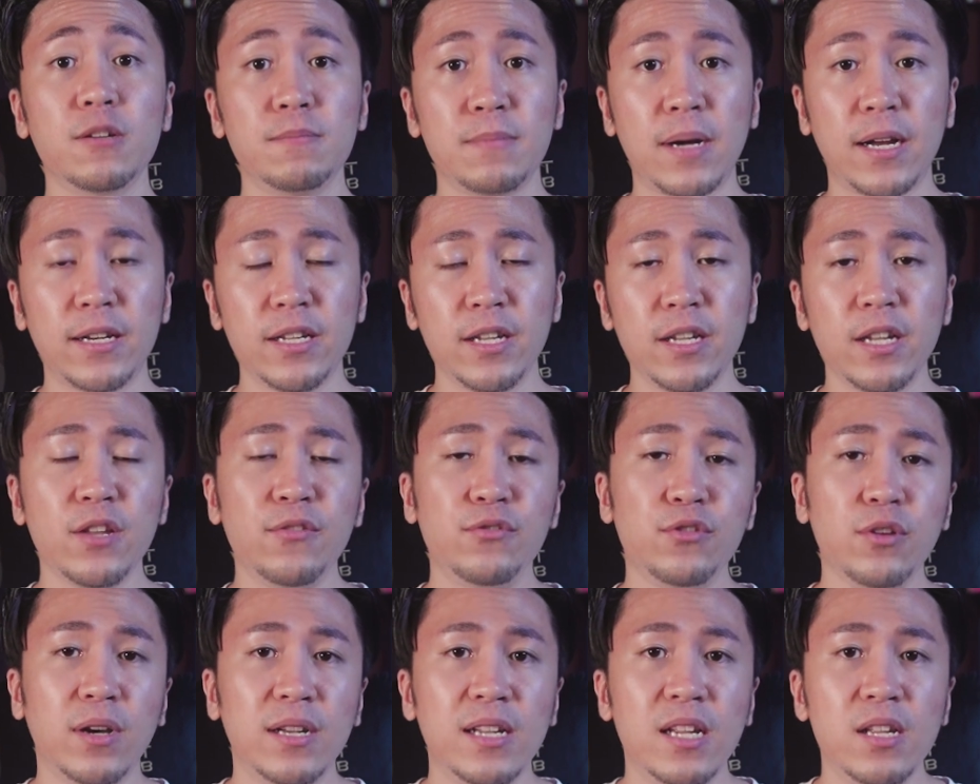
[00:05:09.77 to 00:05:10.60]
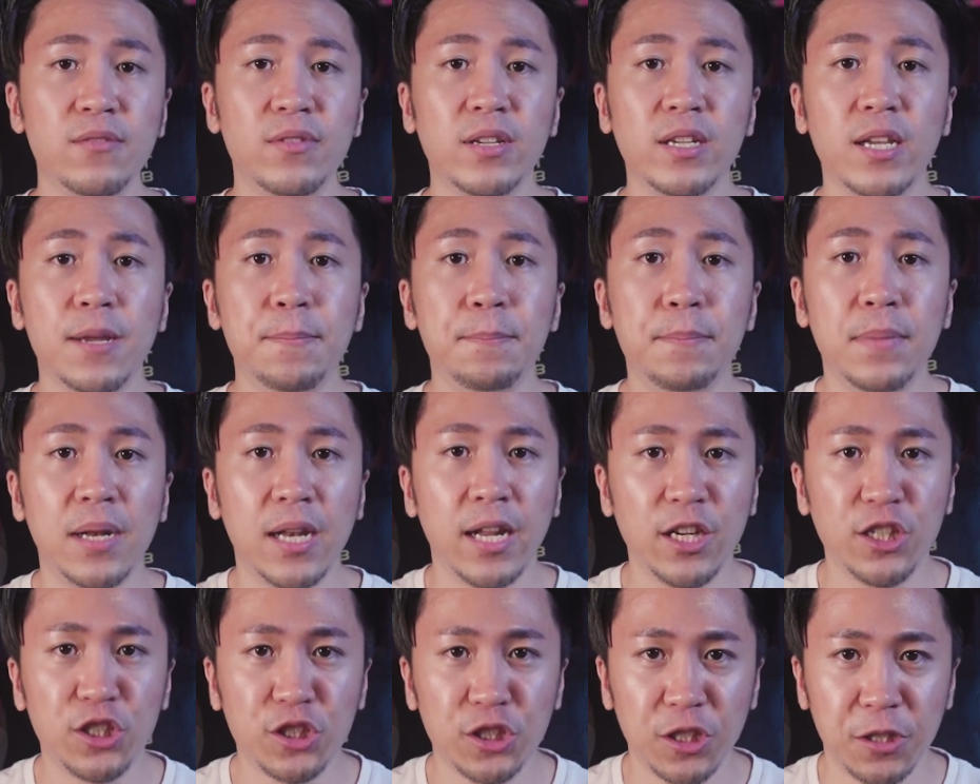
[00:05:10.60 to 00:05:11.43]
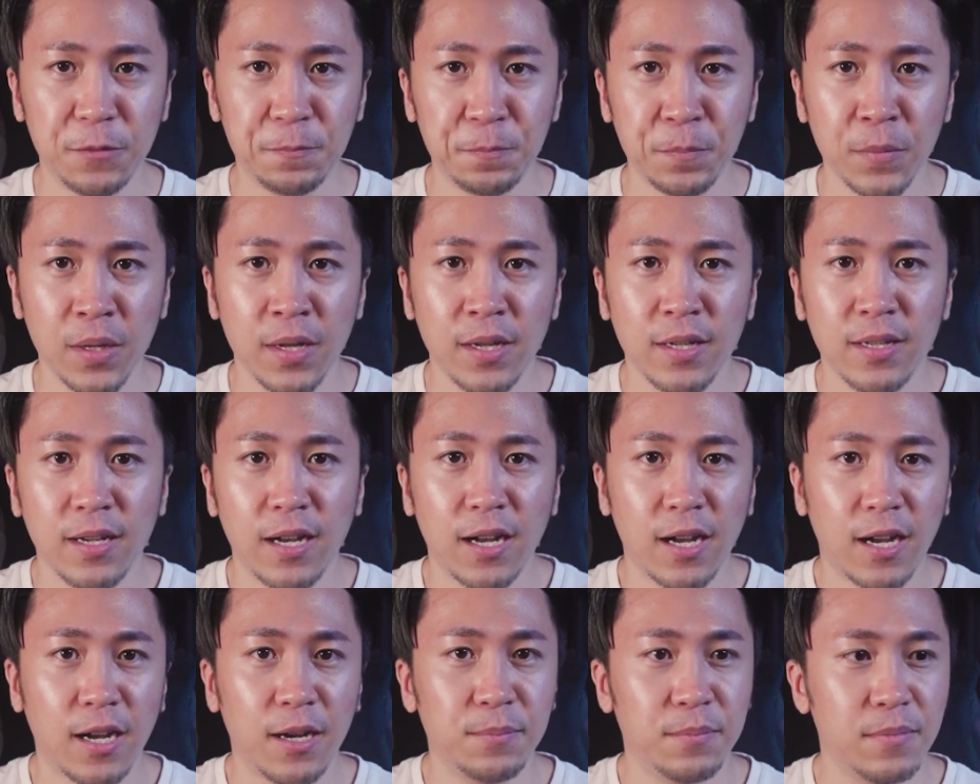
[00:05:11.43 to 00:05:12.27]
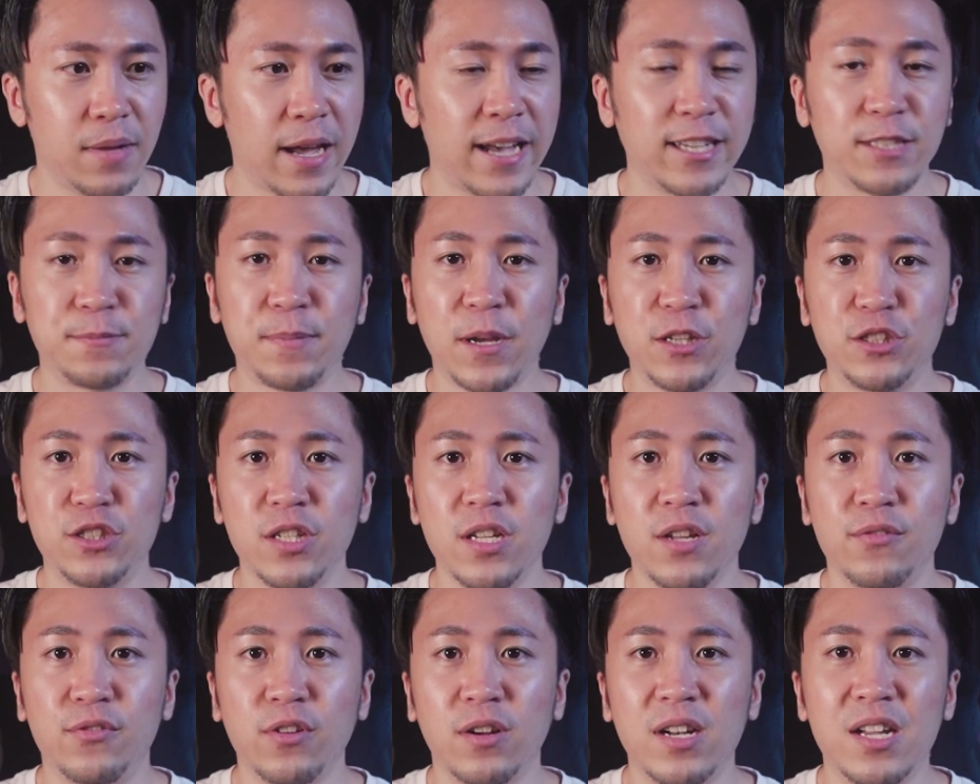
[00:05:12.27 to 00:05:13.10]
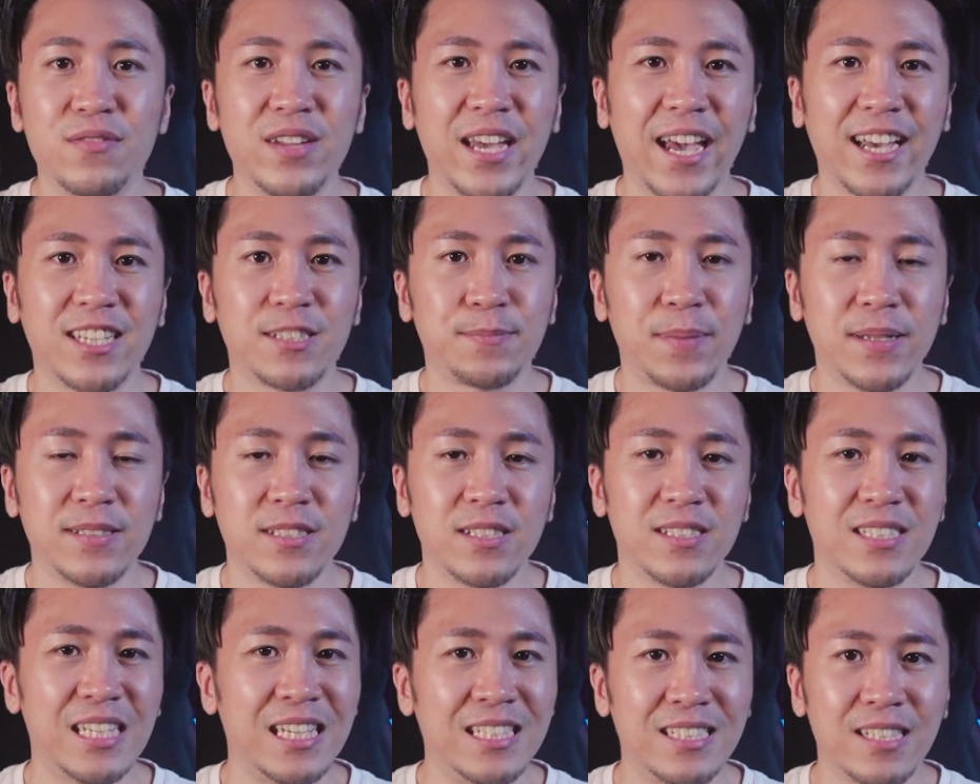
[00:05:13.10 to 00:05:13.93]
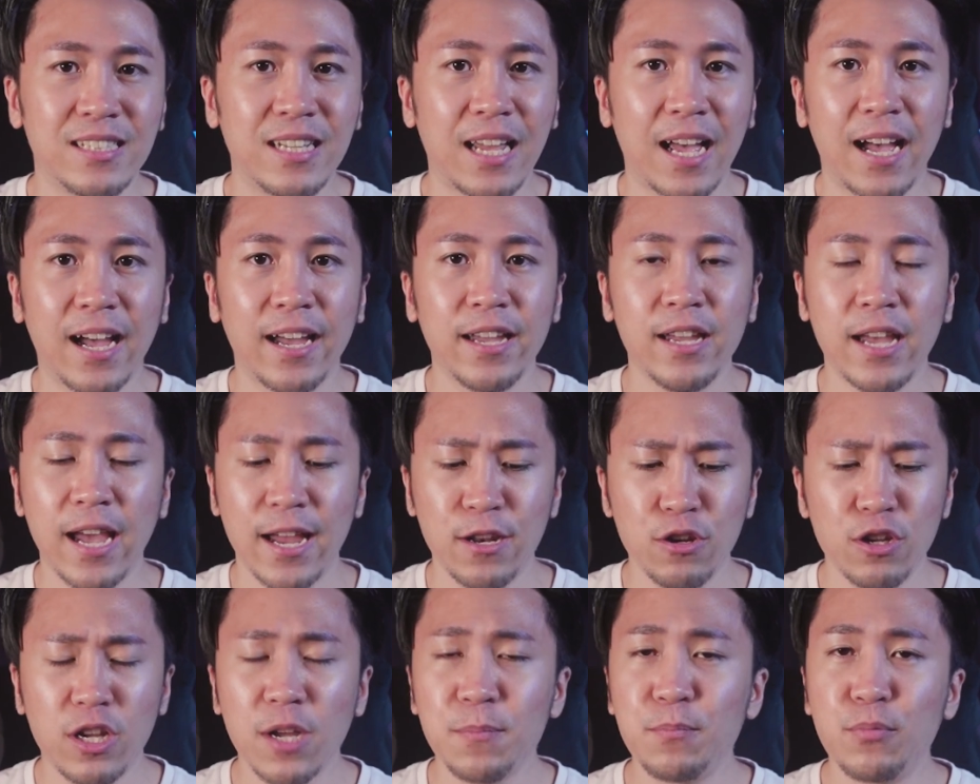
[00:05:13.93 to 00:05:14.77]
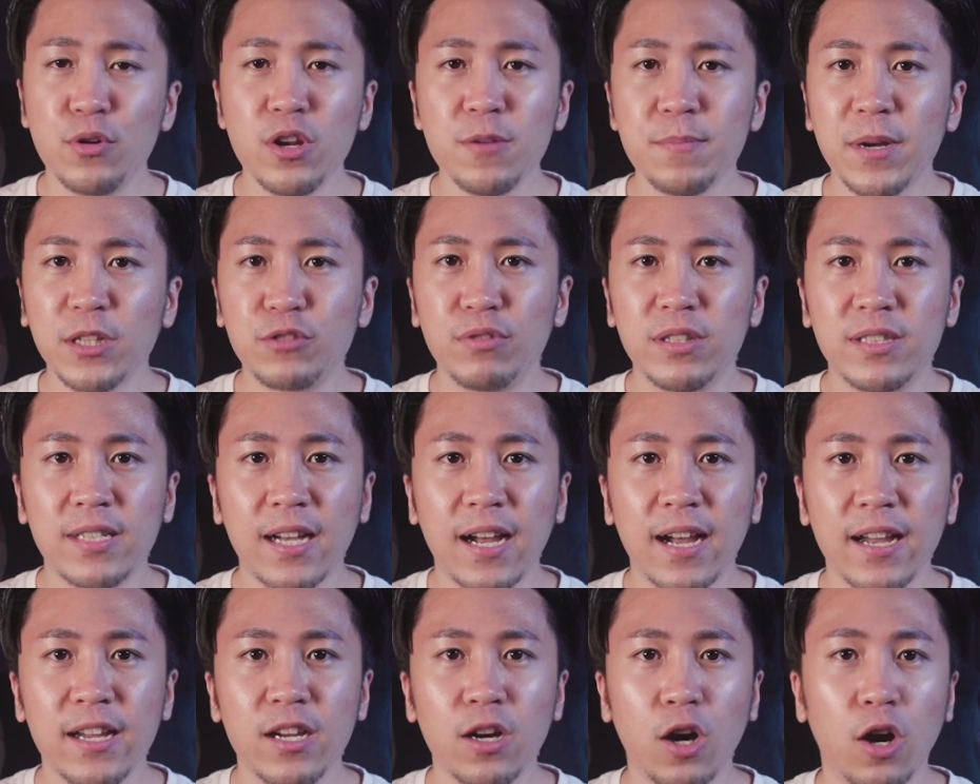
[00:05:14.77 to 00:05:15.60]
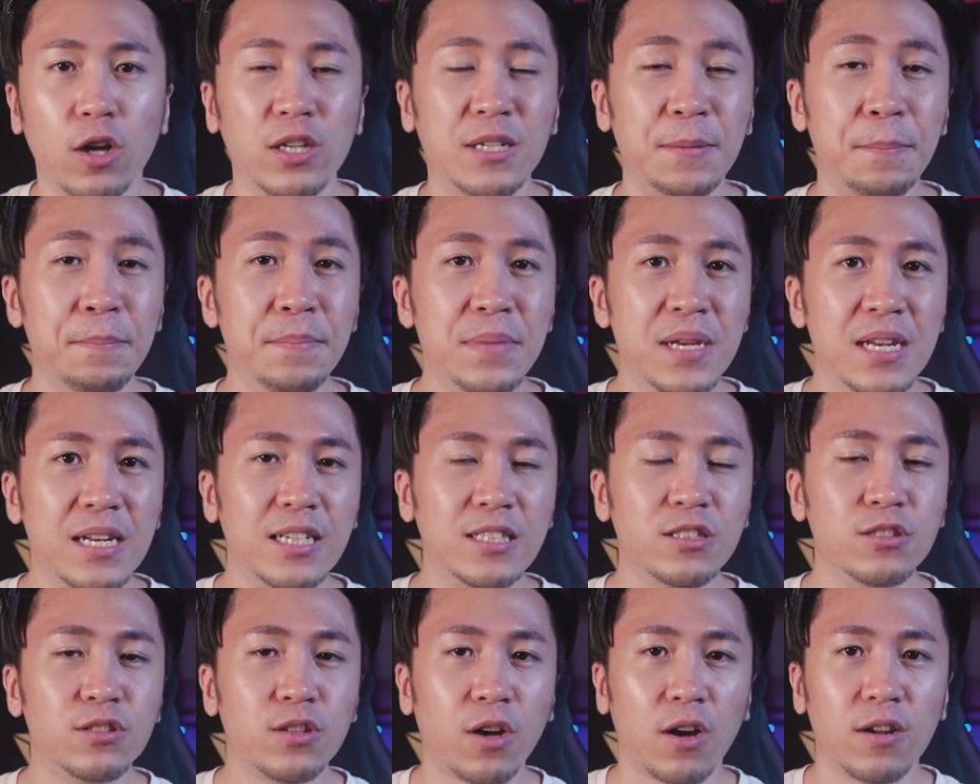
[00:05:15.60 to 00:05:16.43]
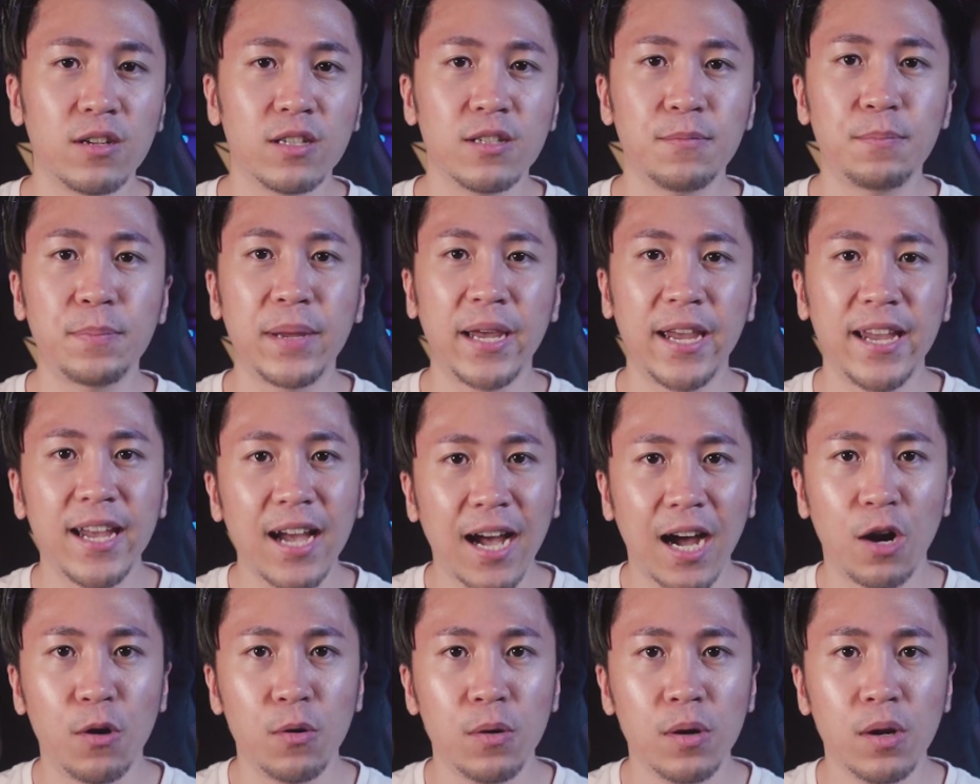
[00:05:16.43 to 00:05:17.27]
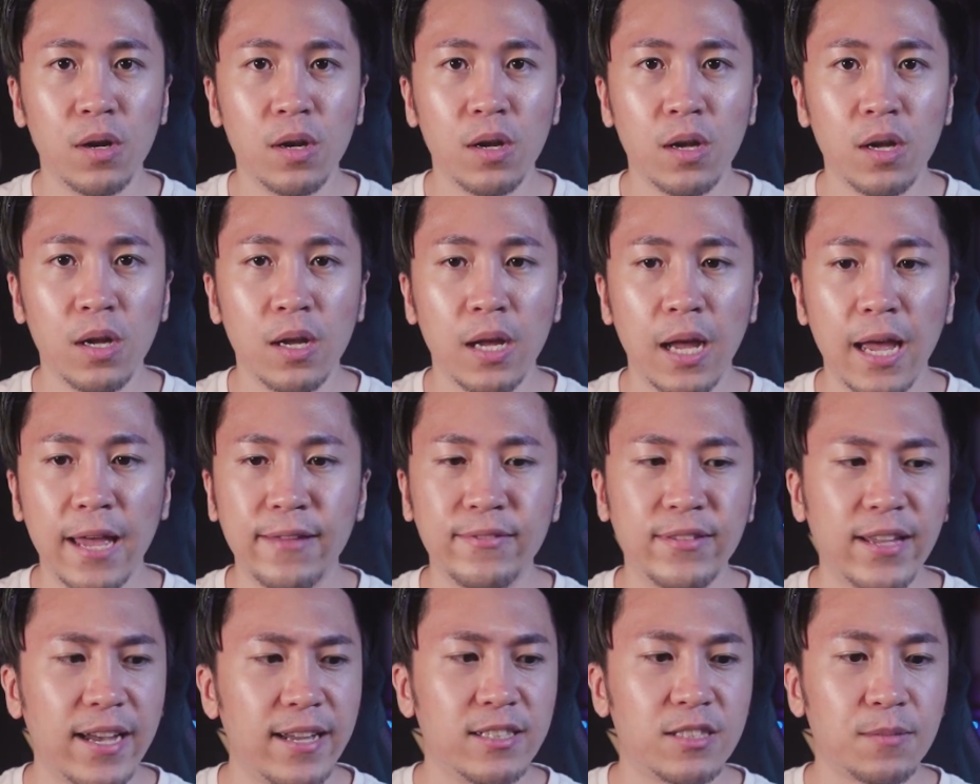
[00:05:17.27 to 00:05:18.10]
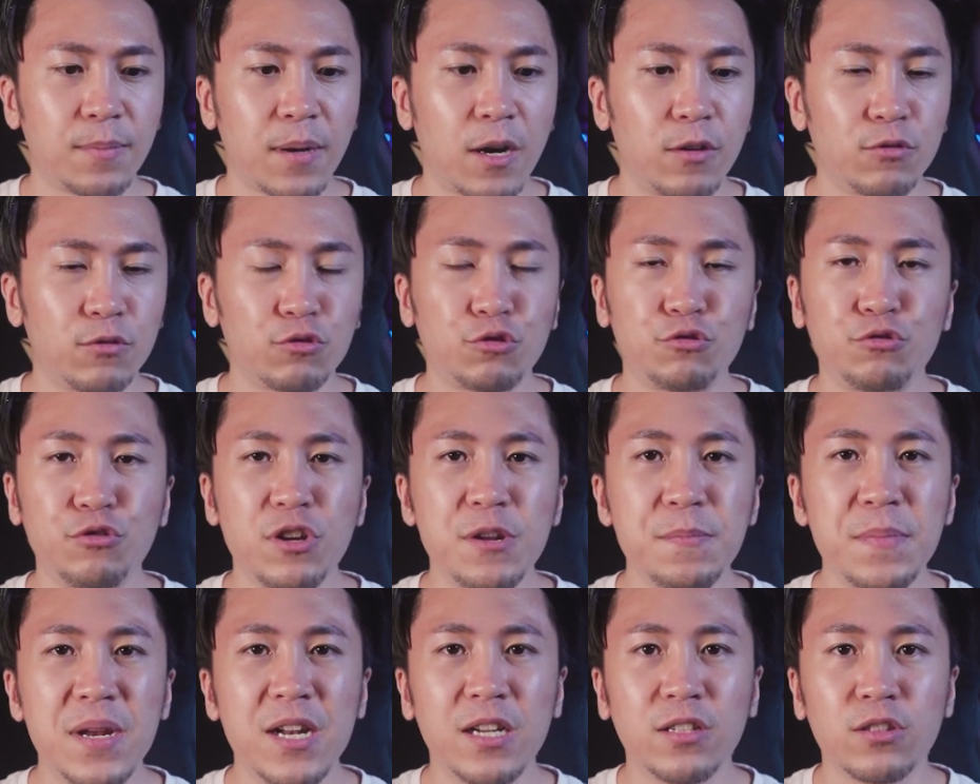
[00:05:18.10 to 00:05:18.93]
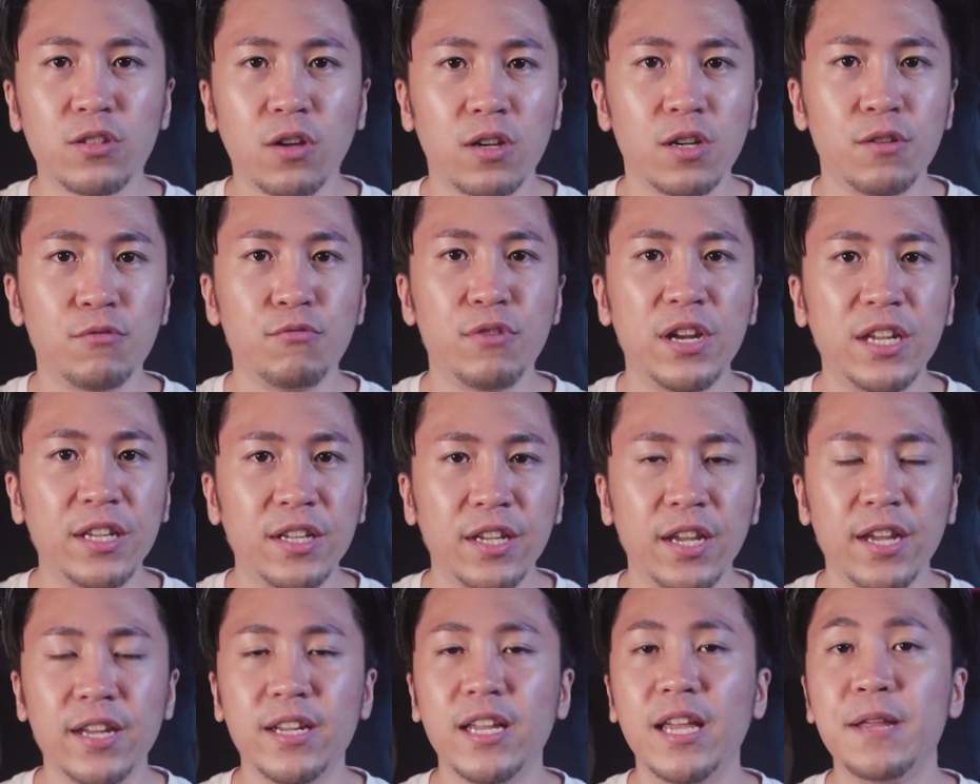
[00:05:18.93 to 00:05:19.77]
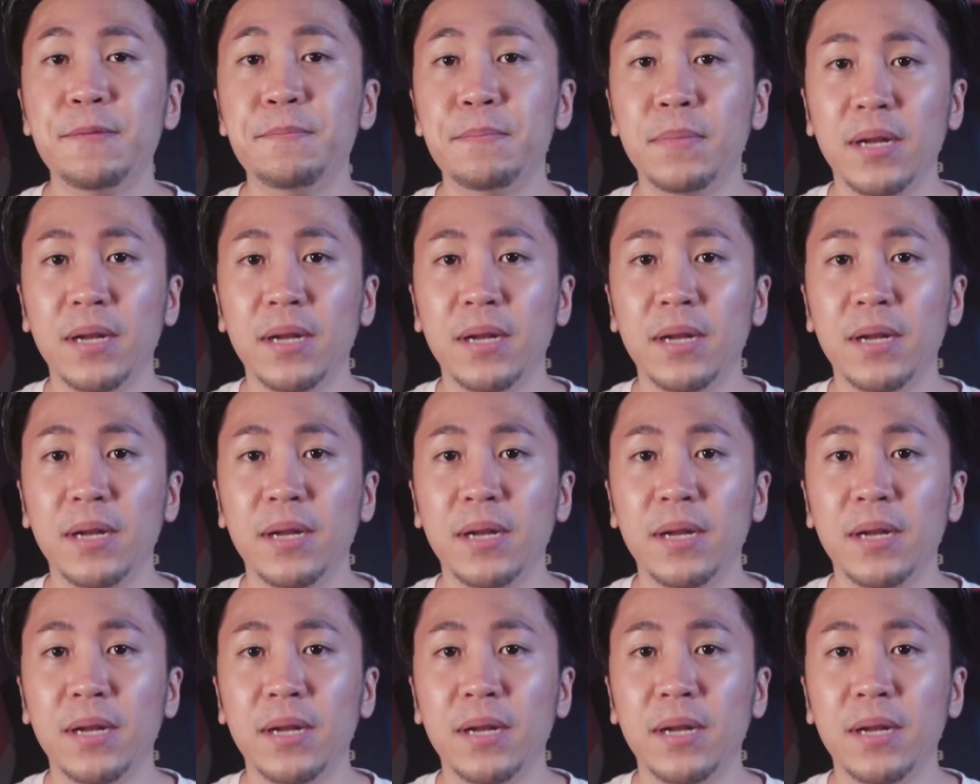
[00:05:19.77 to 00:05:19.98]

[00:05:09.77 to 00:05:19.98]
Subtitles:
of money if you are living in Malaysia, especially if your living expenses isn't high, and you can pretty much retire on $1 million payout, and that is about $3 million ringgit in